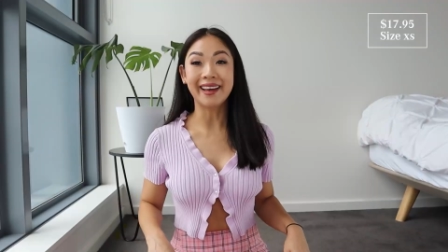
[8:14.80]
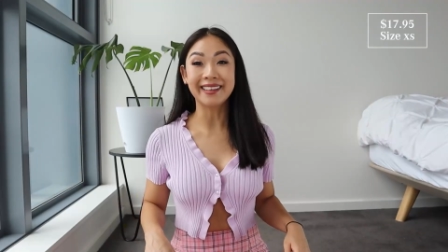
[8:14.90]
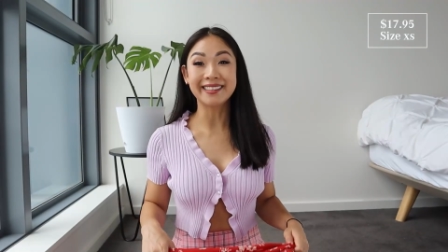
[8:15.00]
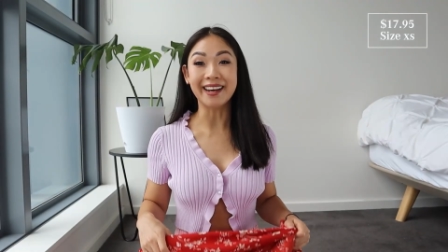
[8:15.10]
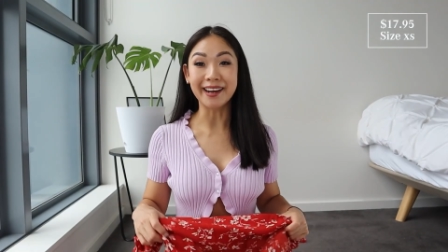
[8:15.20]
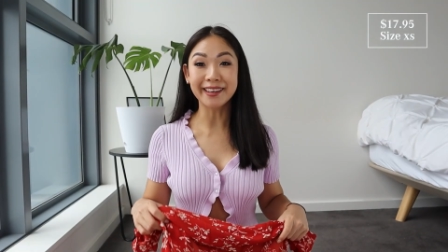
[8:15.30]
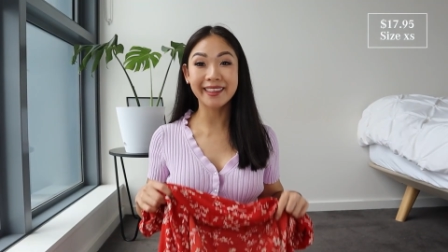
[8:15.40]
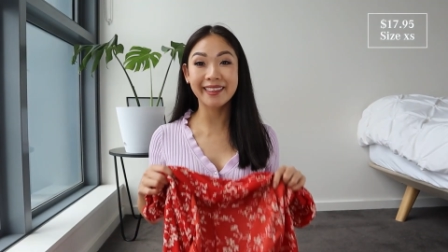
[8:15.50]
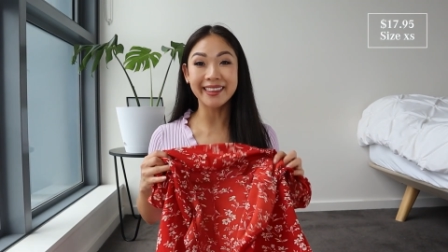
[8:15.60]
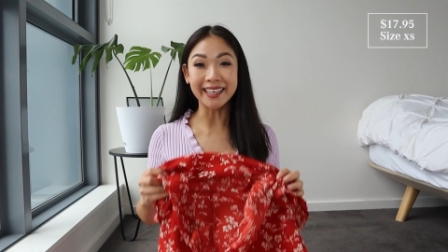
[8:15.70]
And I
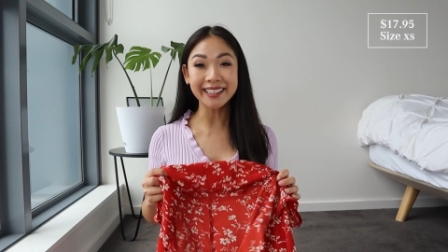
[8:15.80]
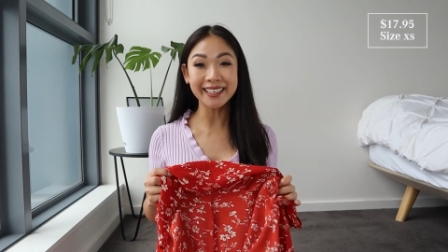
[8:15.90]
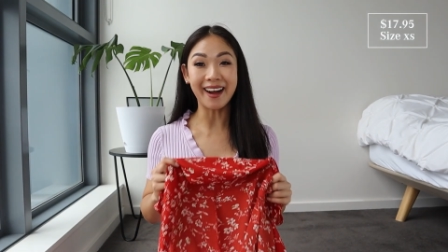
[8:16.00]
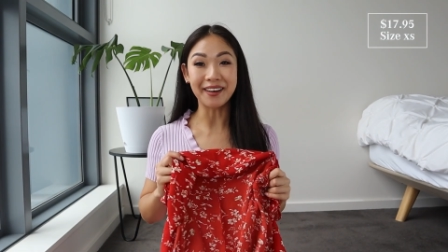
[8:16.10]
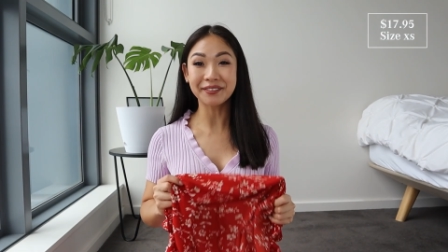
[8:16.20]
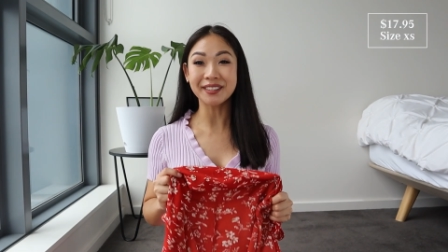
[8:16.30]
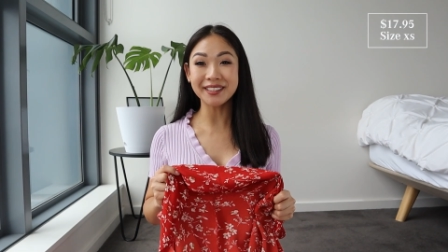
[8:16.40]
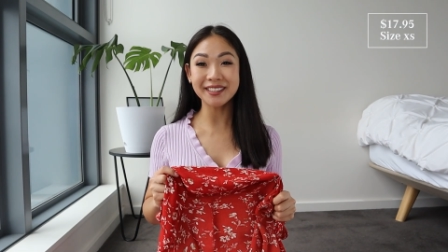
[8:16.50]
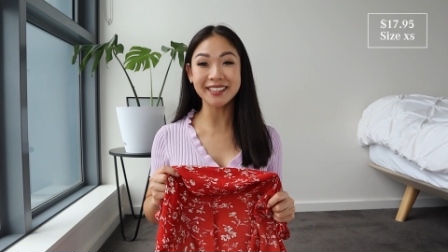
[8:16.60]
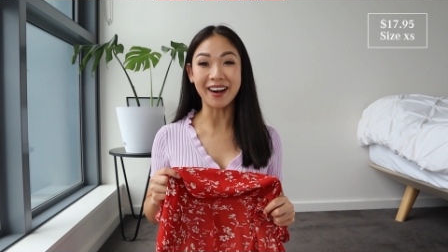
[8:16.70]
think after
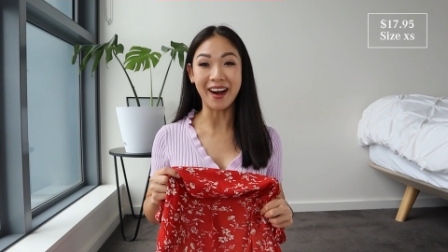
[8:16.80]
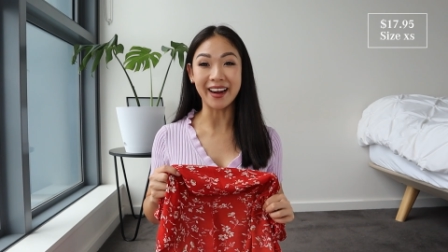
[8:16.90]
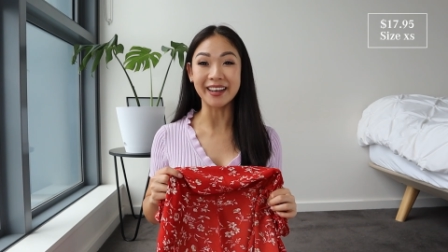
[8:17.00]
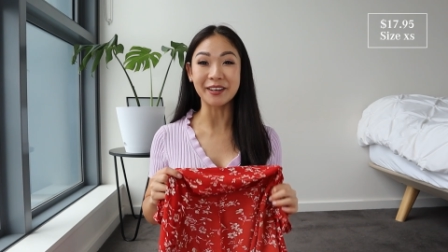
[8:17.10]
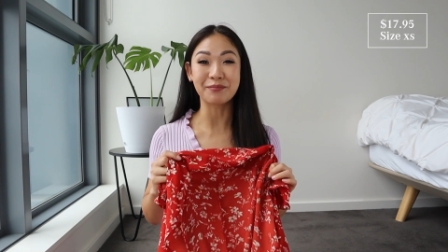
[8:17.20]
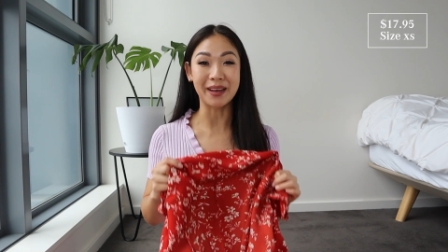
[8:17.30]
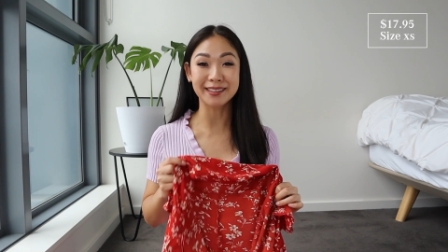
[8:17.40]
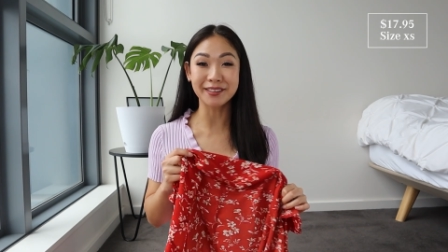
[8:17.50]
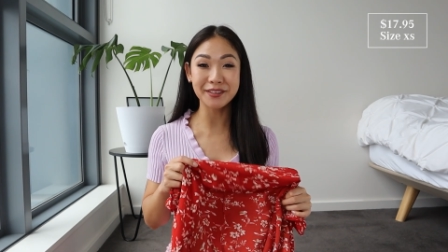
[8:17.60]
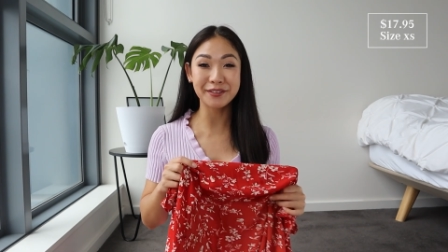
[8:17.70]
you tie it,
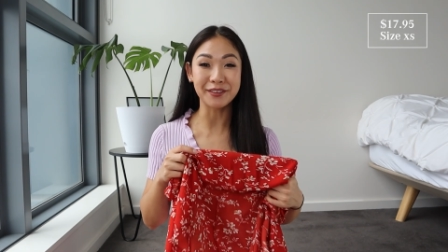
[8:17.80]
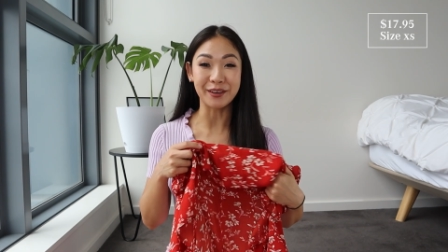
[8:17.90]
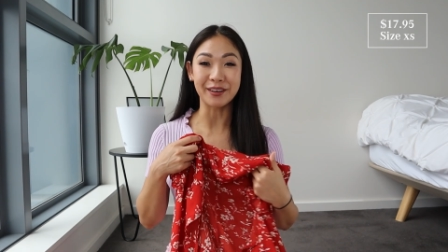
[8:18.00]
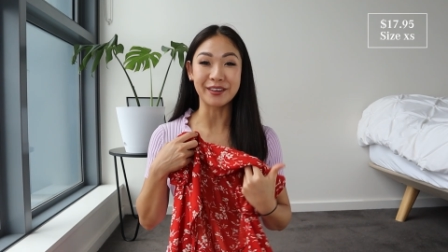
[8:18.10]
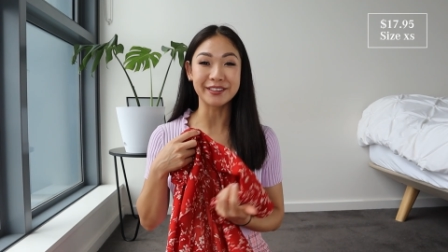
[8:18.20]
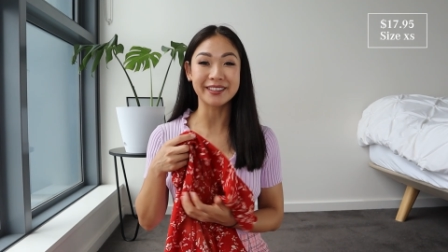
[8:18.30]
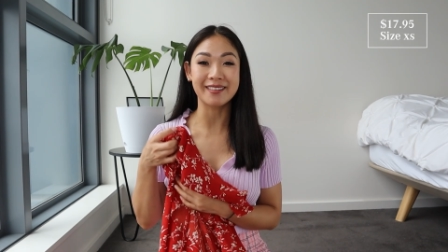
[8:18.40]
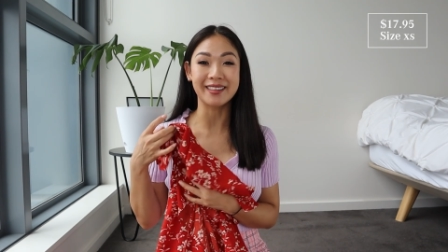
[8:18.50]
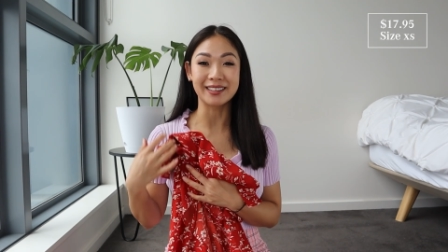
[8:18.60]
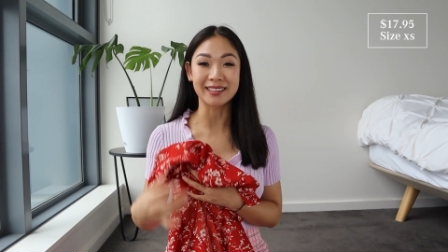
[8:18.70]
based on the photos,
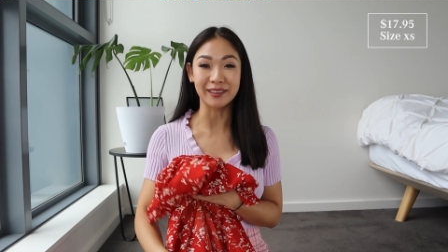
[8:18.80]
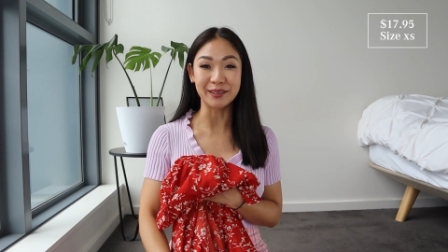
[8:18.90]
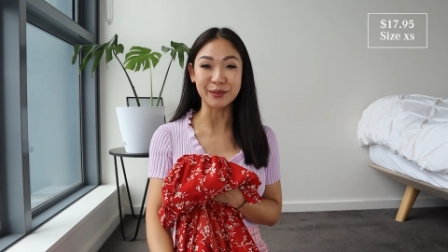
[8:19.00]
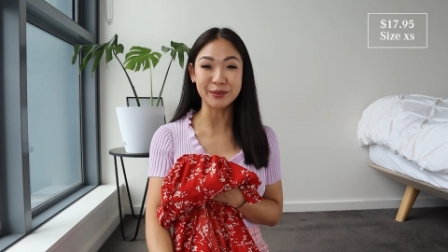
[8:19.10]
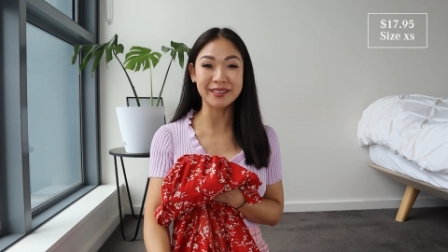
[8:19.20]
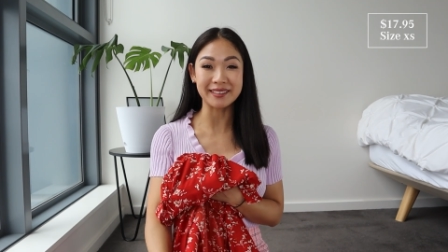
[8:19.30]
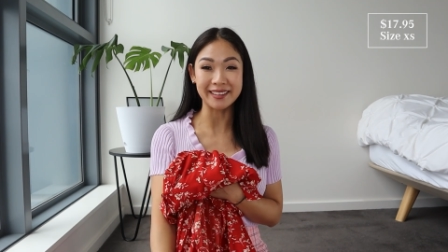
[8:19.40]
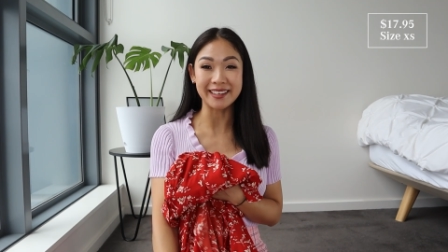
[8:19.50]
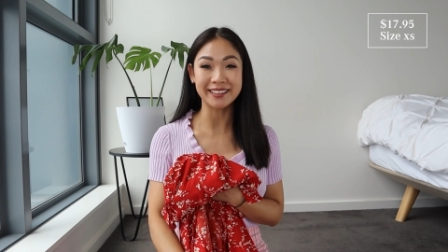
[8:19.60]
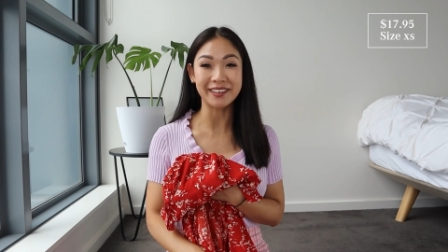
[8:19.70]
there's a little
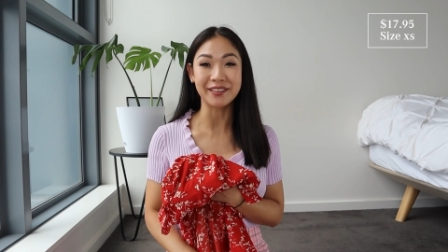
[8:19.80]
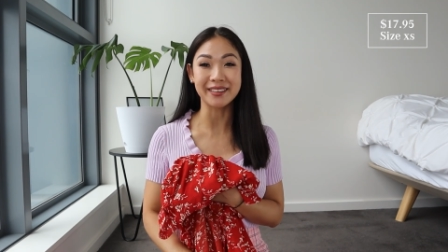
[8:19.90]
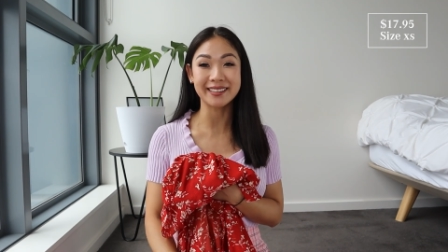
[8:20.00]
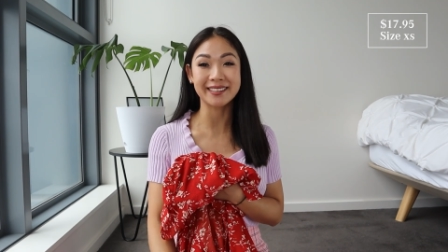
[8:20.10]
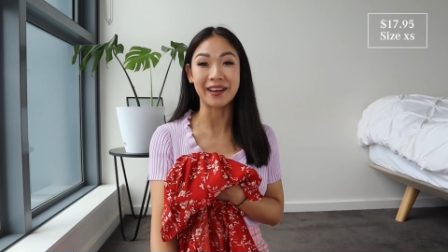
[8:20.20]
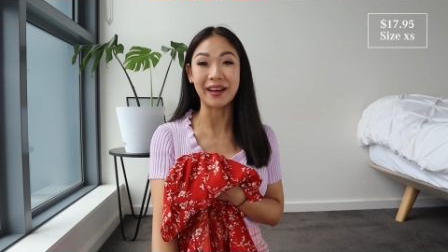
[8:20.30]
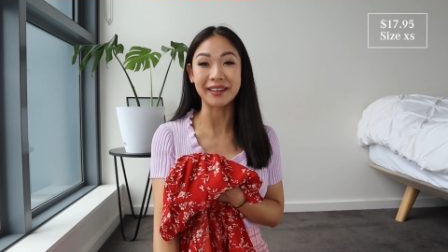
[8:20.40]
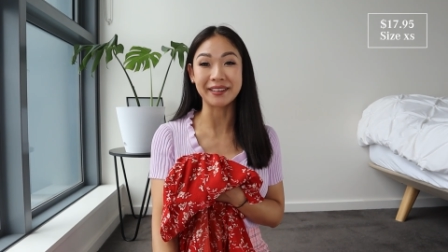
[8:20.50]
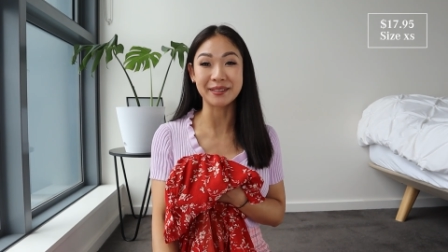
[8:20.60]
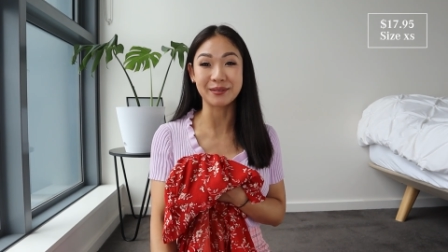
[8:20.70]
slit on the
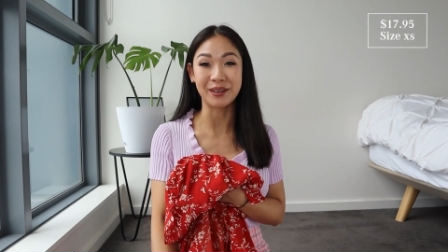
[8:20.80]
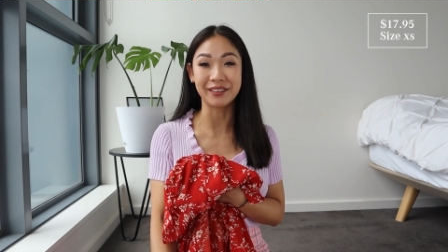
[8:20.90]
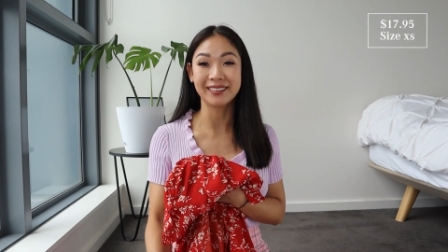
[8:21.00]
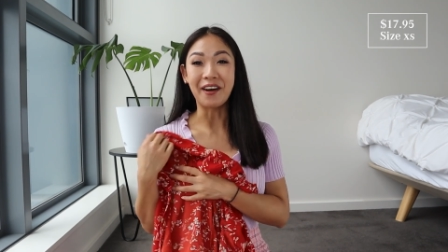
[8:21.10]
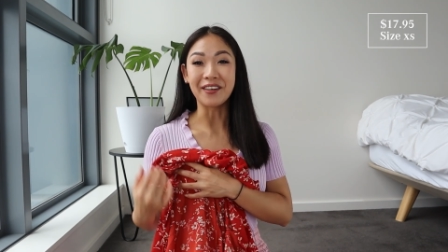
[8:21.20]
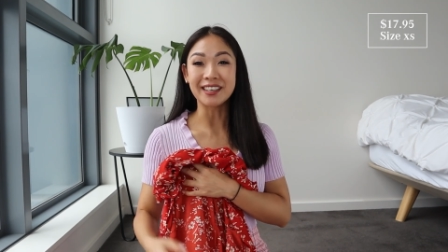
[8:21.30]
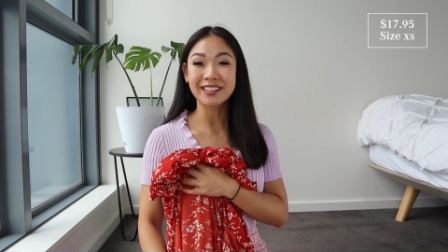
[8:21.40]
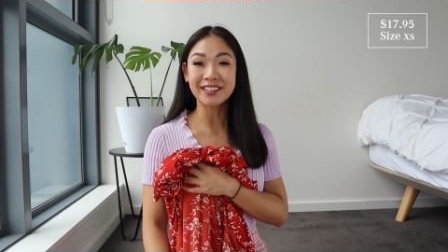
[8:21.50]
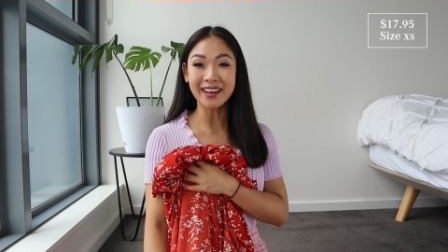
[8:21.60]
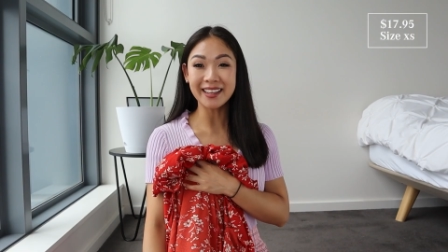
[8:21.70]
side as well. Can't wait
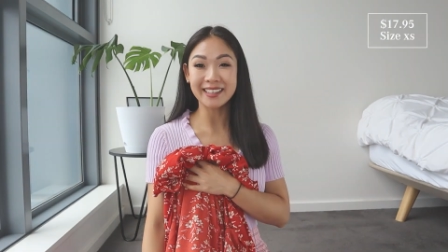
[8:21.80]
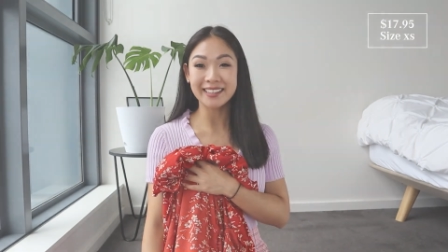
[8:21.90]
to try